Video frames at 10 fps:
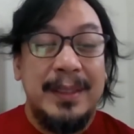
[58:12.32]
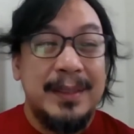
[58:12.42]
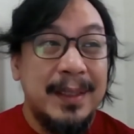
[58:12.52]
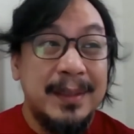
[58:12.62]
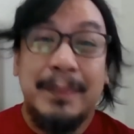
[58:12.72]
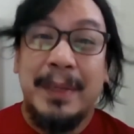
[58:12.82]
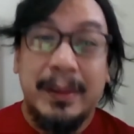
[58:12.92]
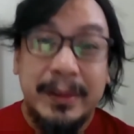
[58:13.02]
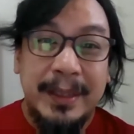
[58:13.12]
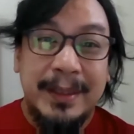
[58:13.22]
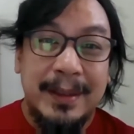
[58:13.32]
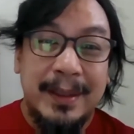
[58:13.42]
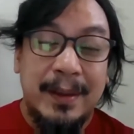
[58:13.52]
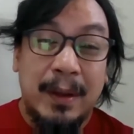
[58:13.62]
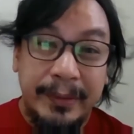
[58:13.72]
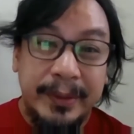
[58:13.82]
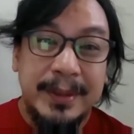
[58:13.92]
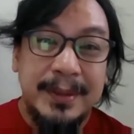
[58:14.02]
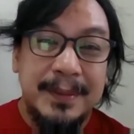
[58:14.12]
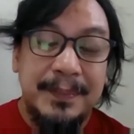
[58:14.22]
subaltern
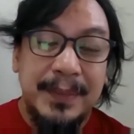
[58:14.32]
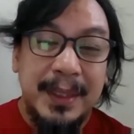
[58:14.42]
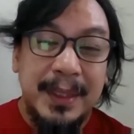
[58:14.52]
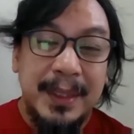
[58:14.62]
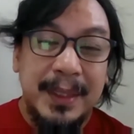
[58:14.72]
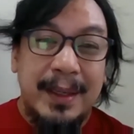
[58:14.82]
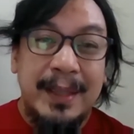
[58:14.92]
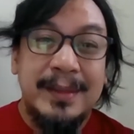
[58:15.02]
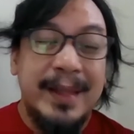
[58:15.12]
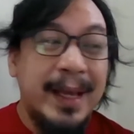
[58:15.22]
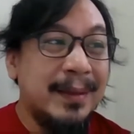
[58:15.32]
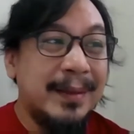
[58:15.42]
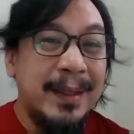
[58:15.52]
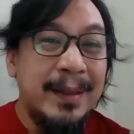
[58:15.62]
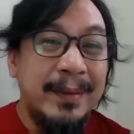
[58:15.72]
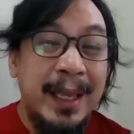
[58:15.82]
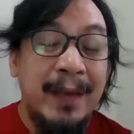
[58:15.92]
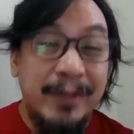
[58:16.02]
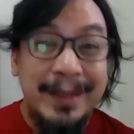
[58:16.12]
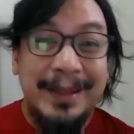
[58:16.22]
authors, is that they have
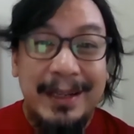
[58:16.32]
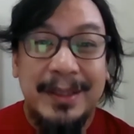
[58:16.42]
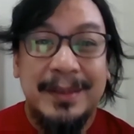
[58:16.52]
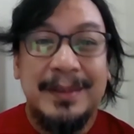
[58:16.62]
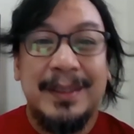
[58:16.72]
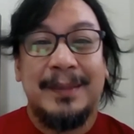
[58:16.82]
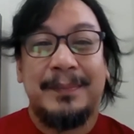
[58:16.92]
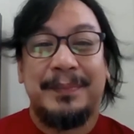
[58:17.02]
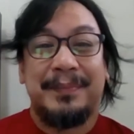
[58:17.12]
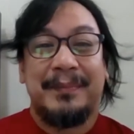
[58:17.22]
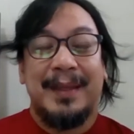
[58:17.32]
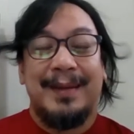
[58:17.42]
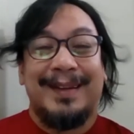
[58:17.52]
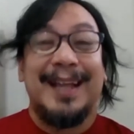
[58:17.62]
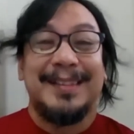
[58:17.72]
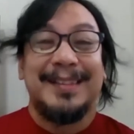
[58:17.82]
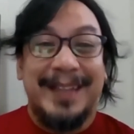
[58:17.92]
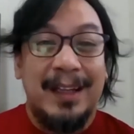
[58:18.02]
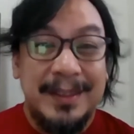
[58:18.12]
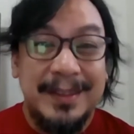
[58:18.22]
relegated class
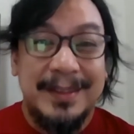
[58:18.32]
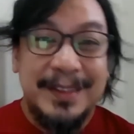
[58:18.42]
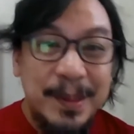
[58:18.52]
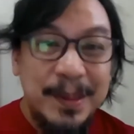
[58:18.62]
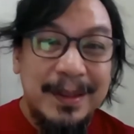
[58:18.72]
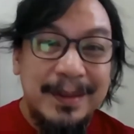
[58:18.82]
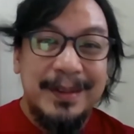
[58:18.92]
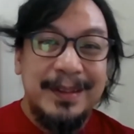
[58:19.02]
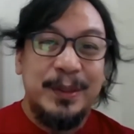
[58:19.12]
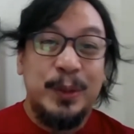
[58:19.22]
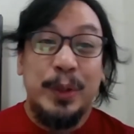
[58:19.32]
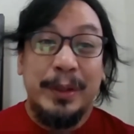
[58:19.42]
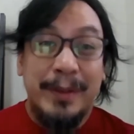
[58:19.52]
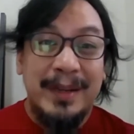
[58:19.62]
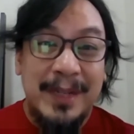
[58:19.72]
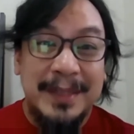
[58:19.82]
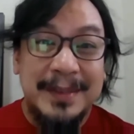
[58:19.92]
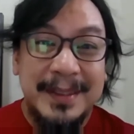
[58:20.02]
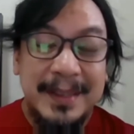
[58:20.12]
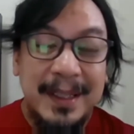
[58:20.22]
analysis to
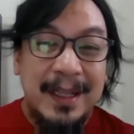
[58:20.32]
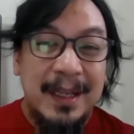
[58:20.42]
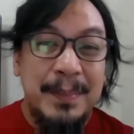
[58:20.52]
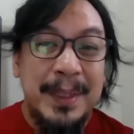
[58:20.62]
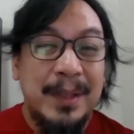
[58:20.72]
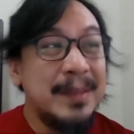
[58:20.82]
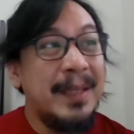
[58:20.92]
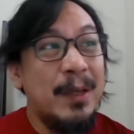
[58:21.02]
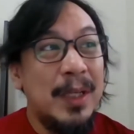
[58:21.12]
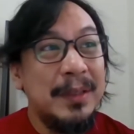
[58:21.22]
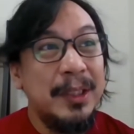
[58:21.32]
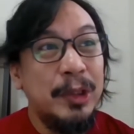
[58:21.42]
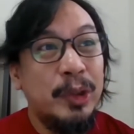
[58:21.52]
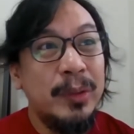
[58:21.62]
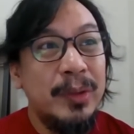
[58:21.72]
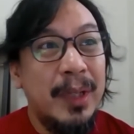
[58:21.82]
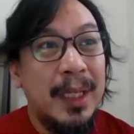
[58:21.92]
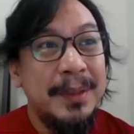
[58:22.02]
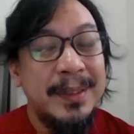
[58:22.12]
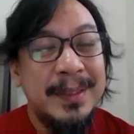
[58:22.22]
irrelevance, because they wanted to
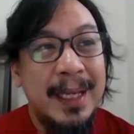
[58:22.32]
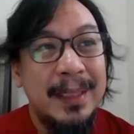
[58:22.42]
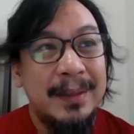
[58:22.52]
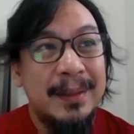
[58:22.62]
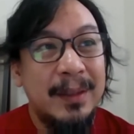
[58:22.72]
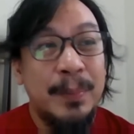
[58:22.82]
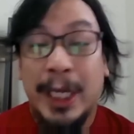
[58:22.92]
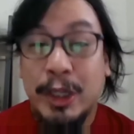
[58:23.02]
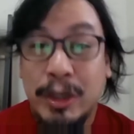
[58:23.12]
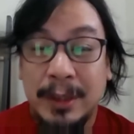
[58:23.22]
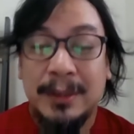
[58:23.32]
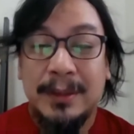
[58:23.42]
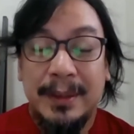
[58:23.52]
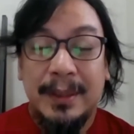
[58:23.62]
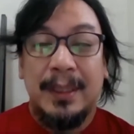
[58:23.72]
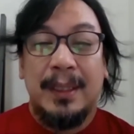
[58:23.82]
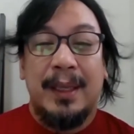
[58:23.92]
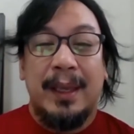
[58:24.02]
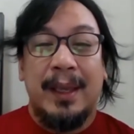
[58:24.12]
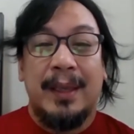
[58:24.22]
understand oppression
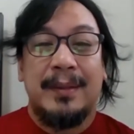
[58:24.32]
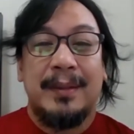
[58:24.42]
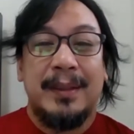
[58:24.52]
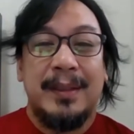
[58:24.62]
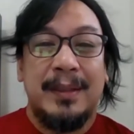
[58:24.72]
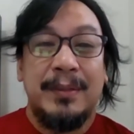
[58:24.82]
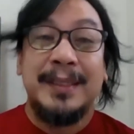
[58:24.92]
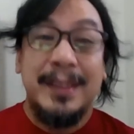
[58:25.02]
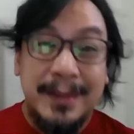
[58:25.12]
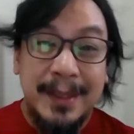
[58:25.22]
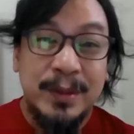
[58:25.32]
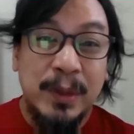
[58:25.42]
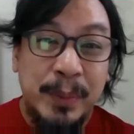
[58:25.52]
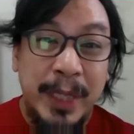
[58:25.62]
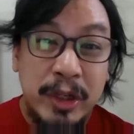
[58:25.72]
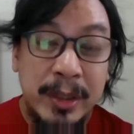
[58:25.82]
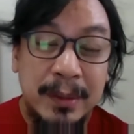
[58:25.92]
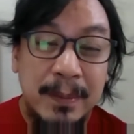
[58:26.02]
and resistance to oppression